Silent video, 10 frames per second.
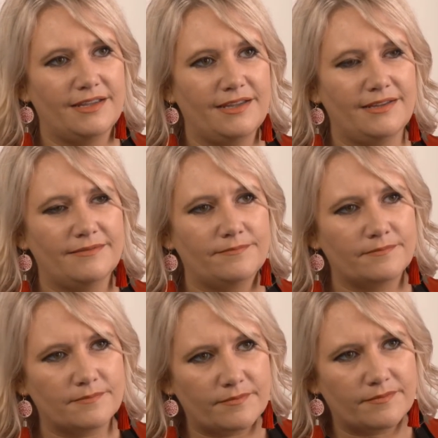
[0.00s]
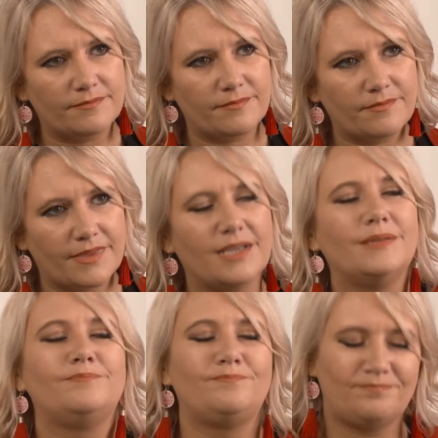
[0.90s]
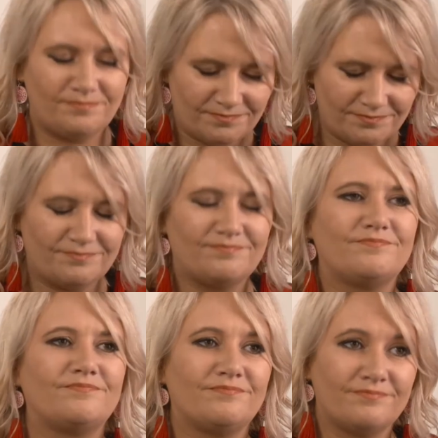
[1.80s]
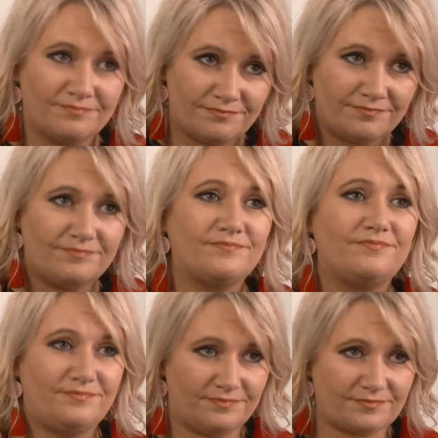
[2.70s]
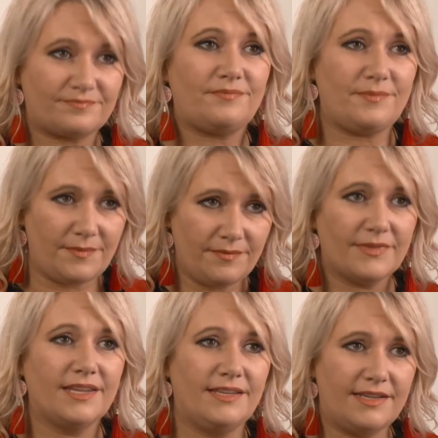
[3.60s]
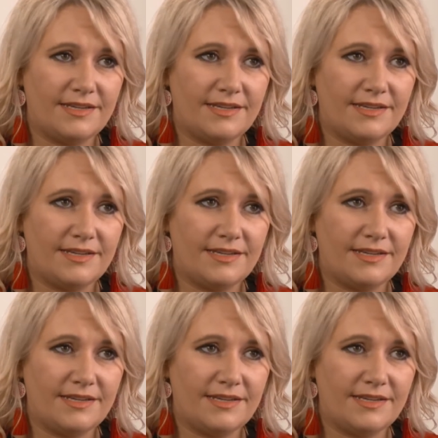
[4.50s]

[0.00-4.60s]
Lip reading: So I might have a huge water bill that has been accumulating over some time.